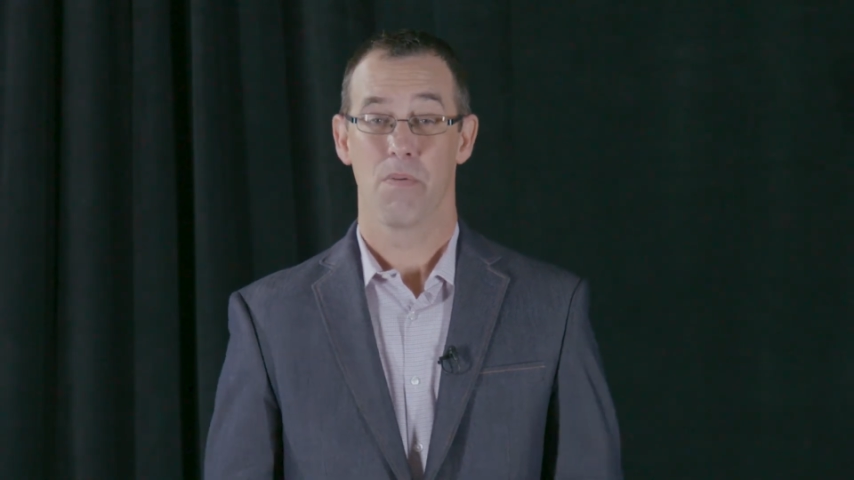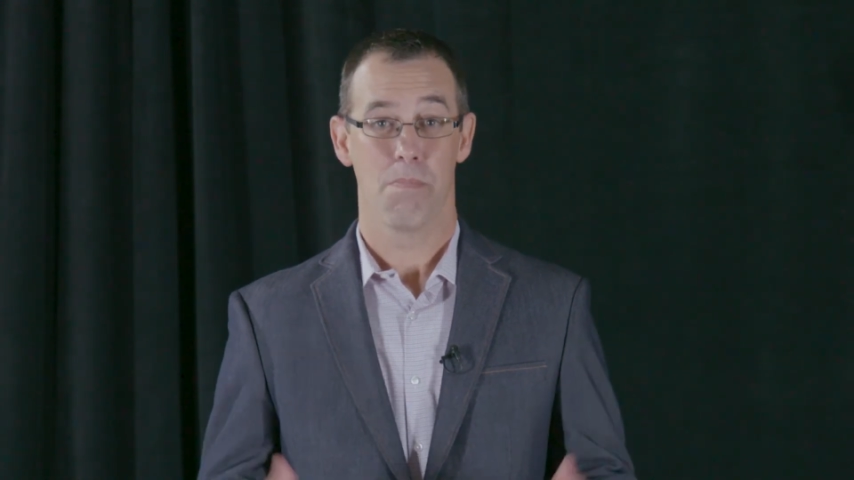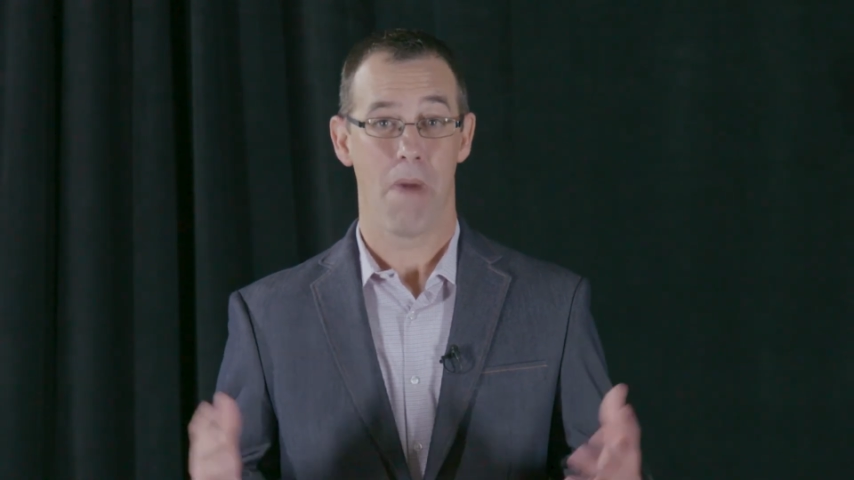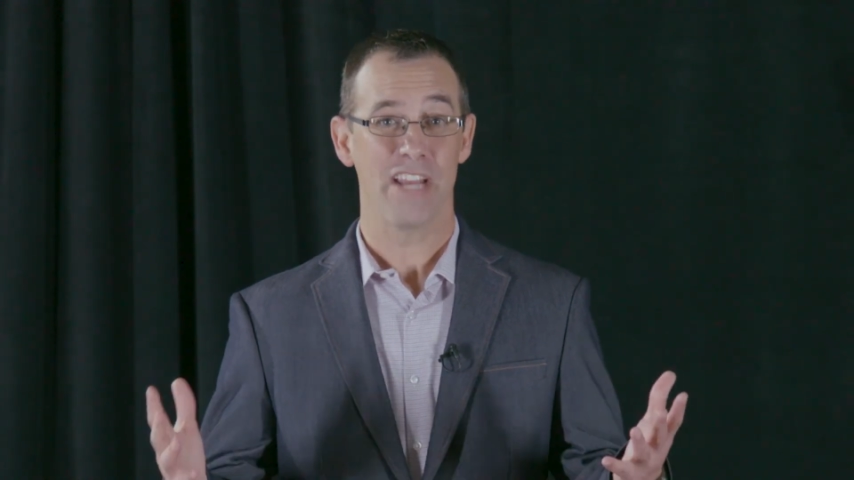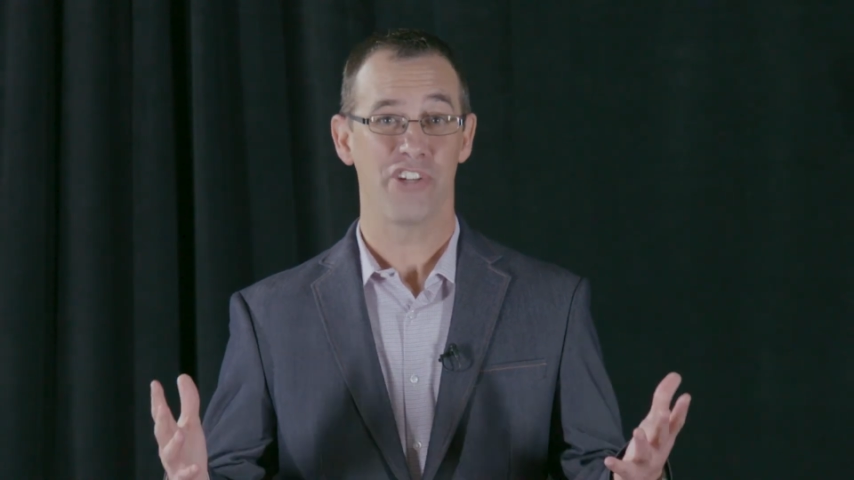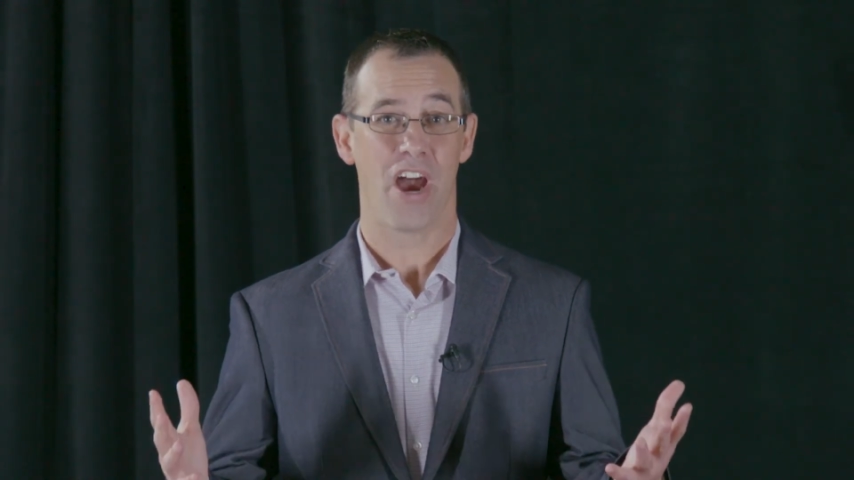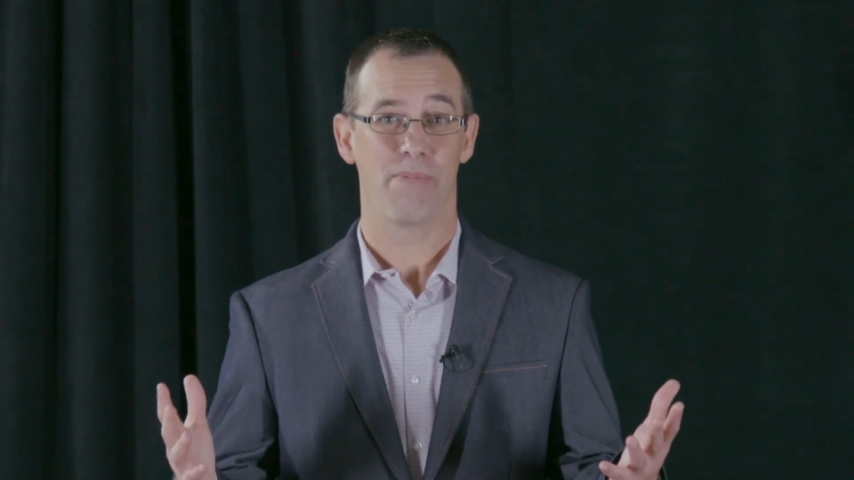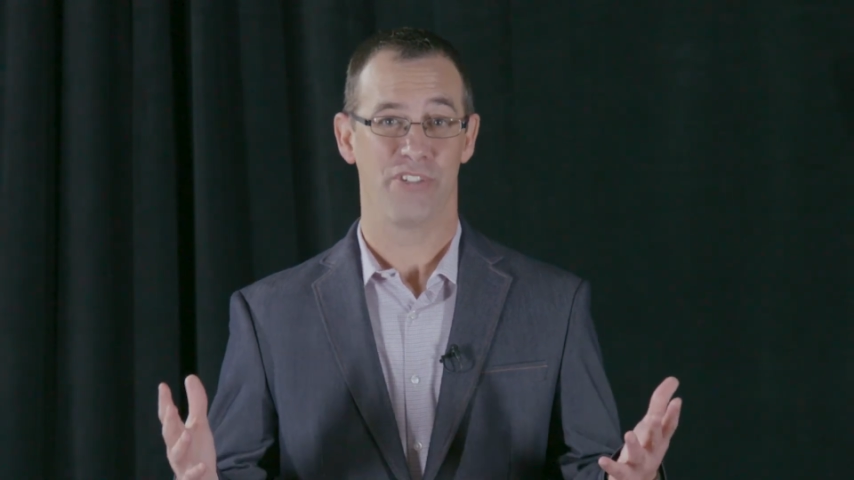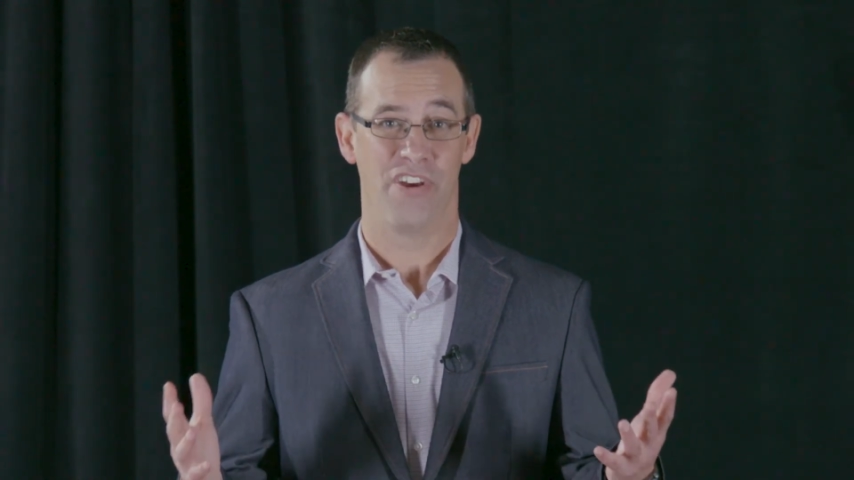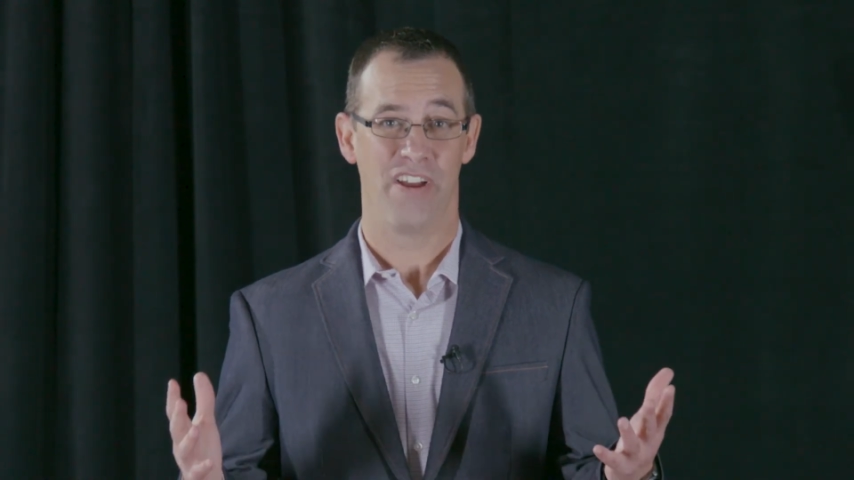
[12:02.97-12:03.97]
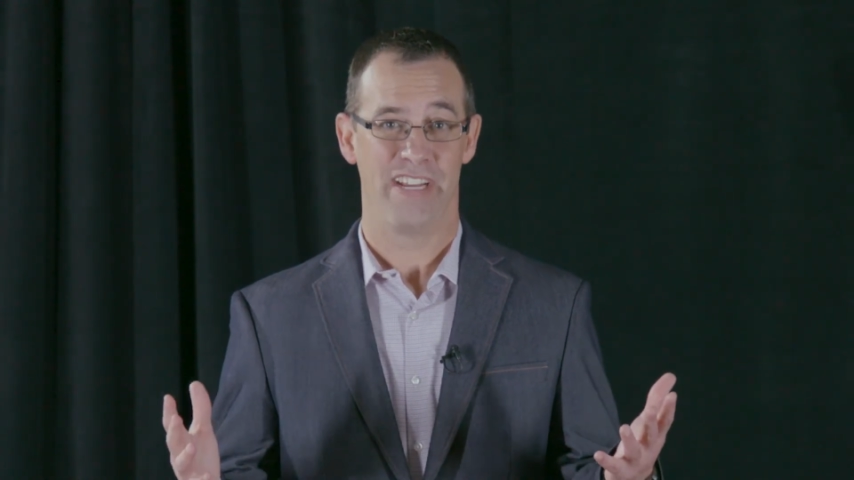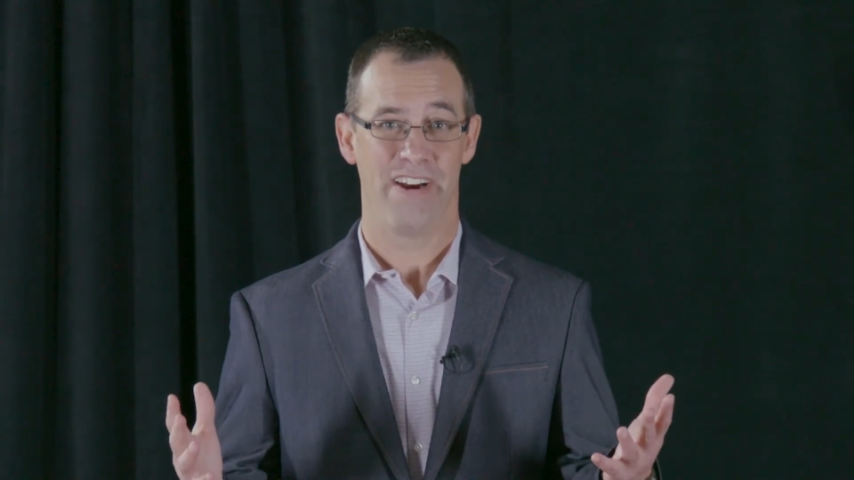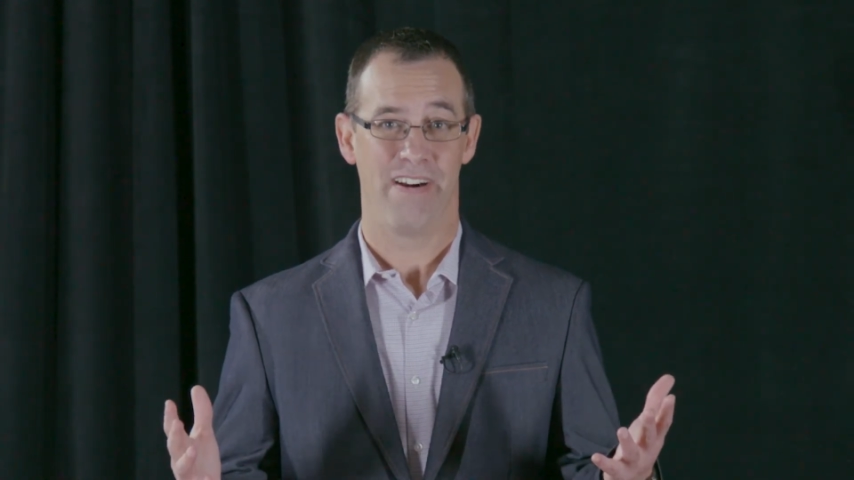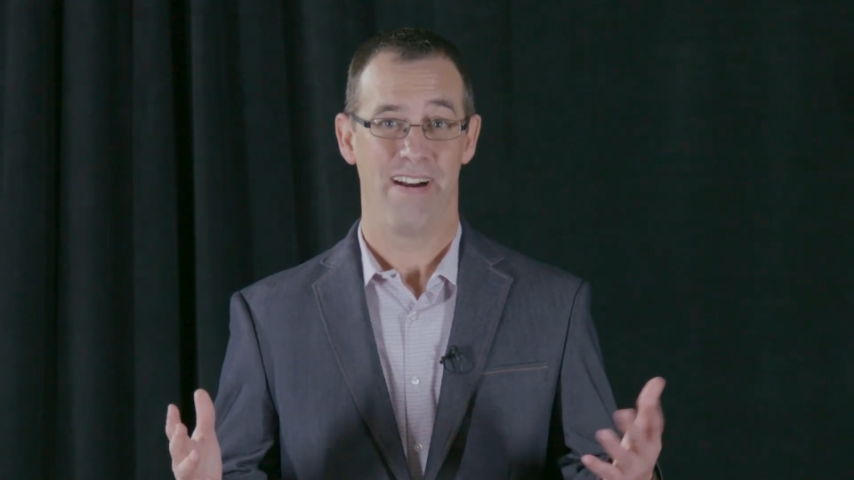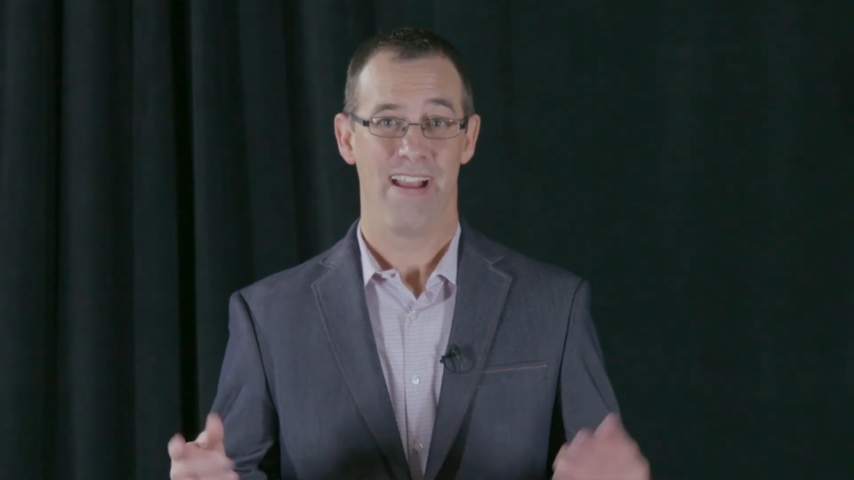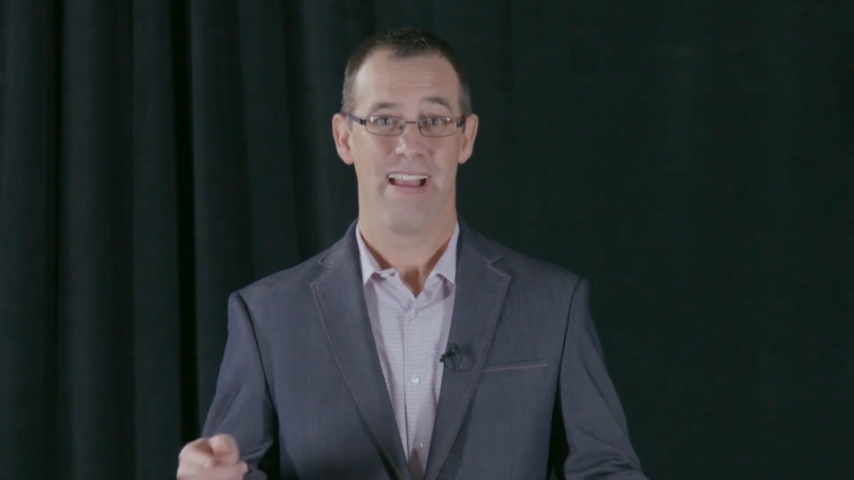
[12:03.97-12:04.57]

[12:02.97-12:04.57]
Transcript: My job is done here.